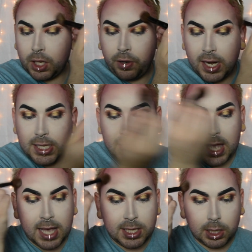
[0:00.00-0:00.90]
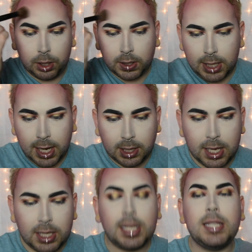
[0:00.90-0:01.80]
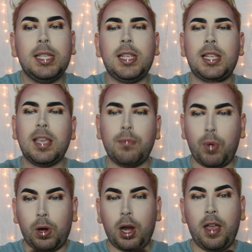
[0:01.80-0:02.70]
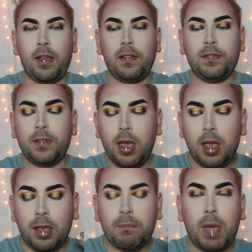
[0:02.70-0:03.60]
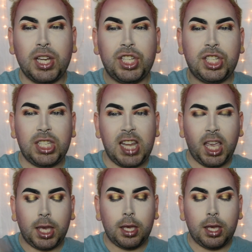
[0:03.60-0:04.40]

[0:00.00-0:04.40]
crazy-esque looks like this, because this is like more of my shtick.